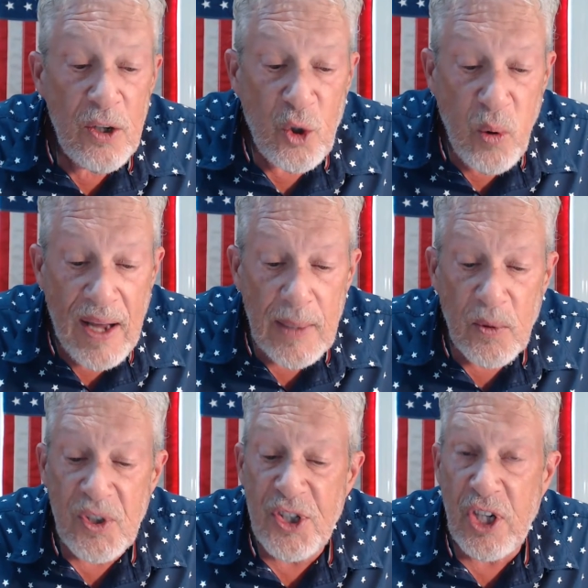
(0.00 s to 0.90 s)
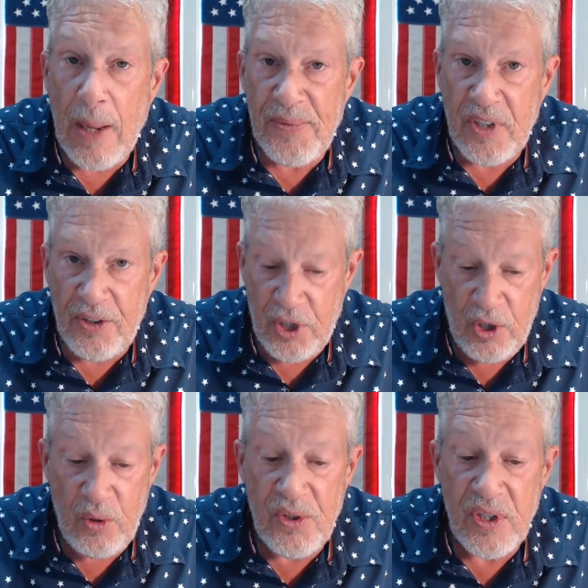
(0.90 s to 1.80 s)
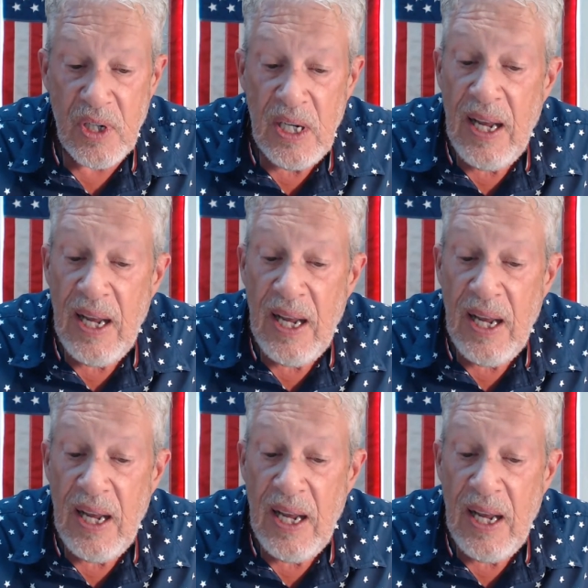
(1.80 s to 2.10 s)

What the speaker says: credible substitutes